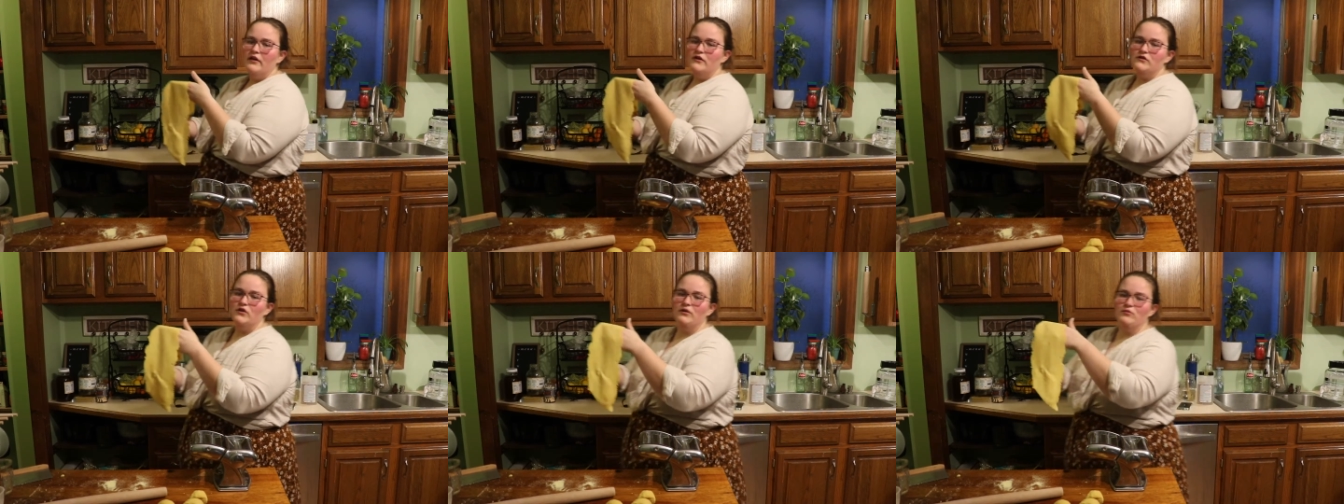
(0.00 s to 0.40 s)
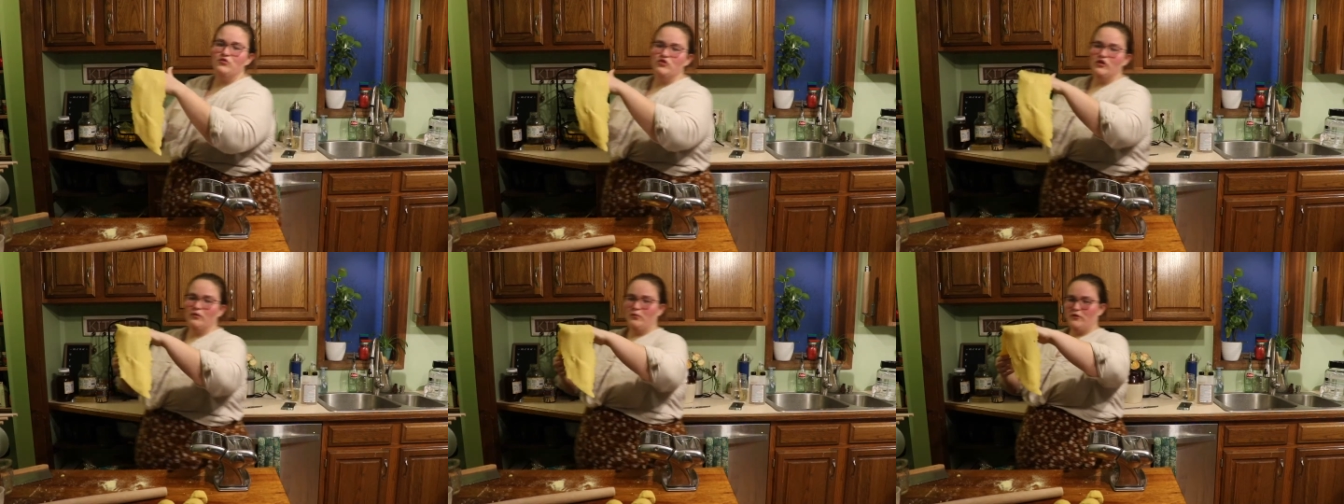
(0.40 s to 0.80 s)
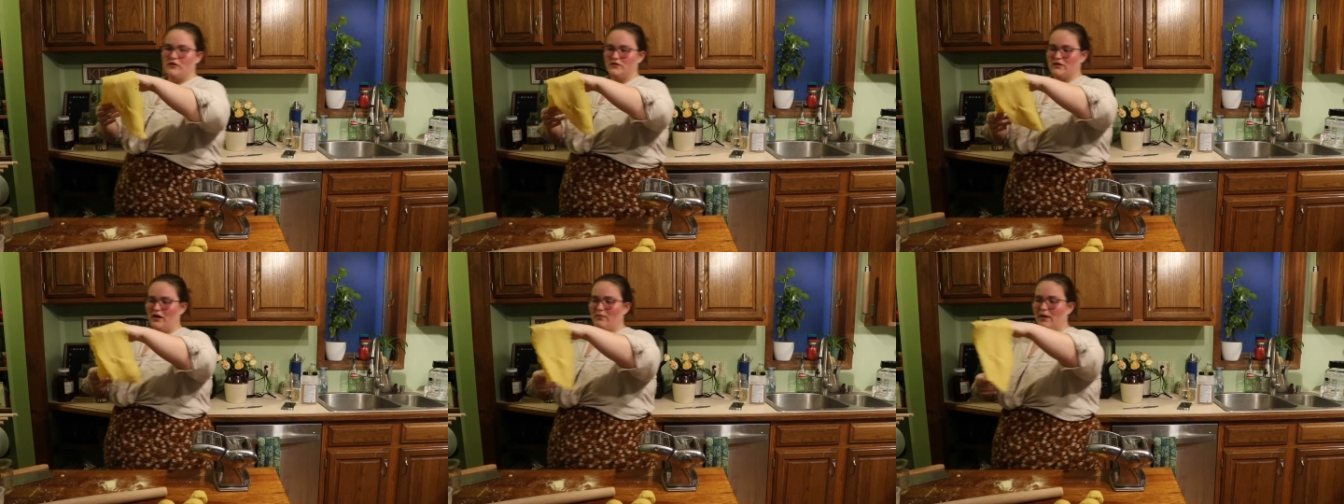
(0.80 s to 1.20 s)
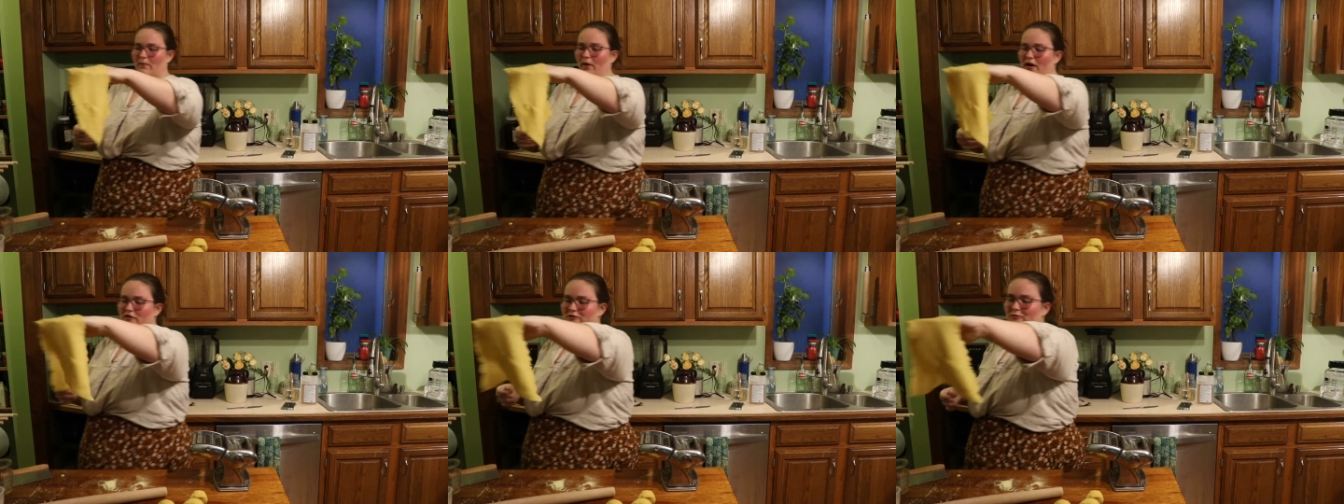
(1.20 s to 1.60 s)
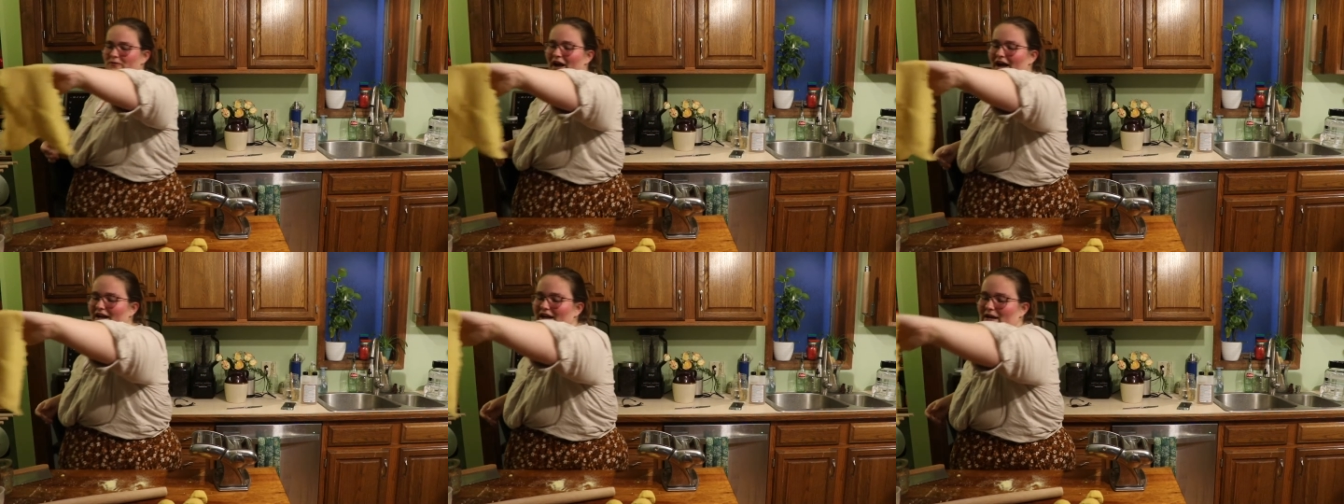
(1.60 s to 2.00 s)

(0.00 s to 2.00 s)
So then I'm just gonna put this on my pasta rack,